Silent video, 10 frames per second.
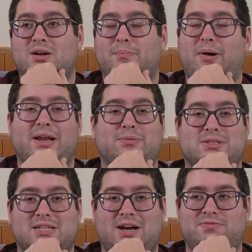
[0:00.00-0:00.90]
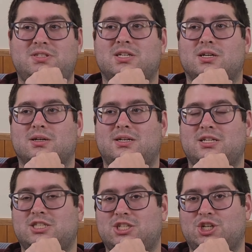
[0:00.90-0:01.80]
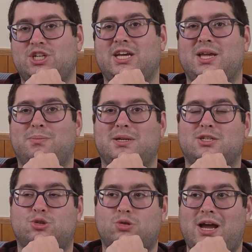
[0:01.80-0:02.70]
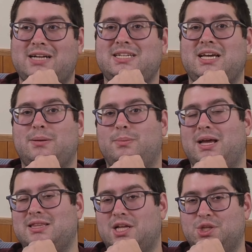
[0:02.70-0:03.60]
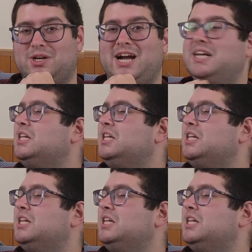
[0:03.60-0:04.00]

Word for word: But it was enough to concern him and distract him and the other guy.